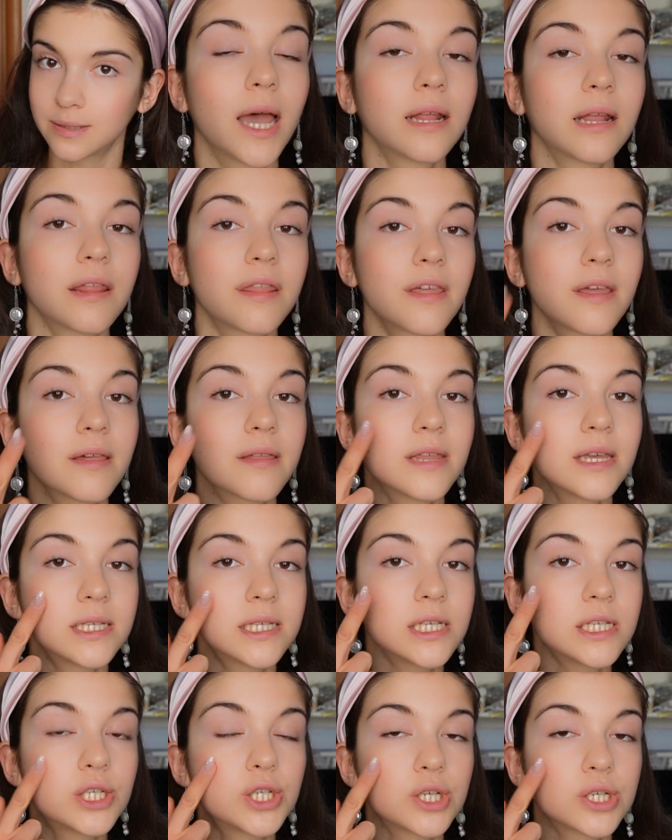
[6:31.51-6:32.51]
And I think this
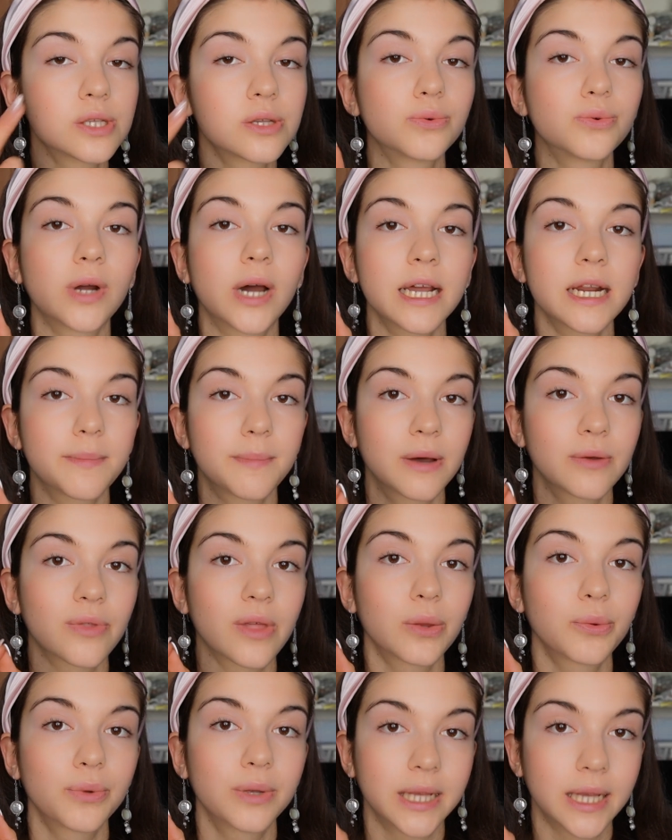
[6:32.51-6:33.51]
is just the right amount
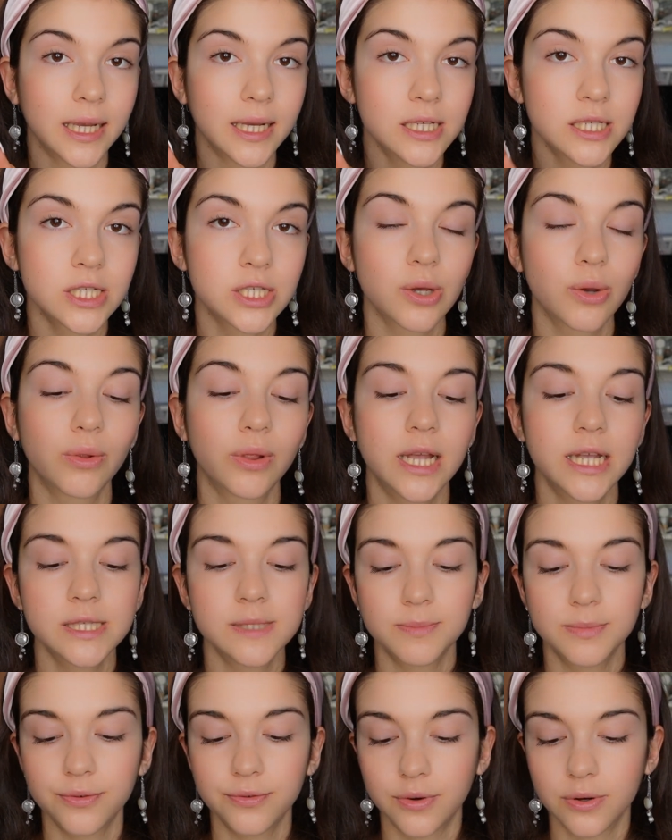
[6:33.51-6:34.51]
that we need, so let's
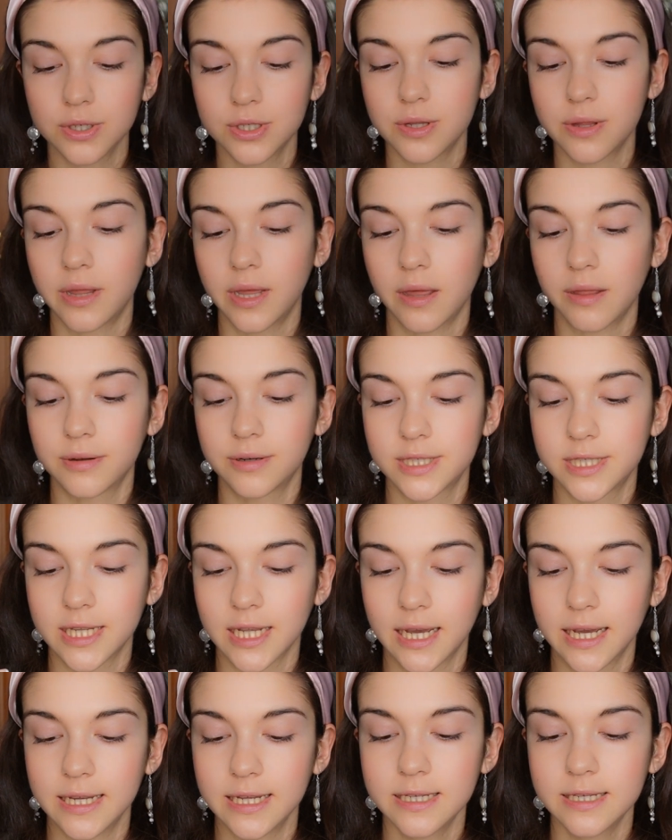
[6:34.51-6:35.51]
move on to the other
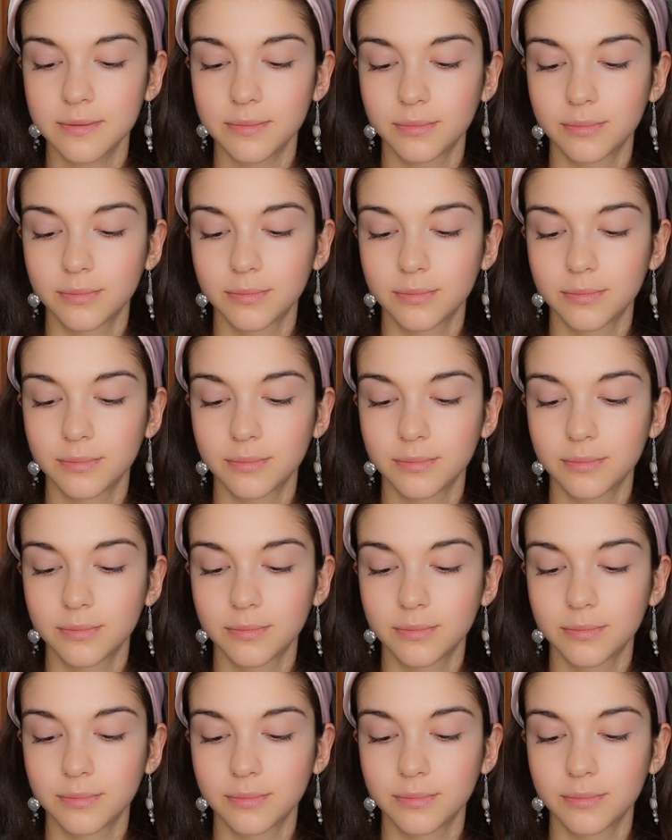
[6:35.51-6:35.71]
side.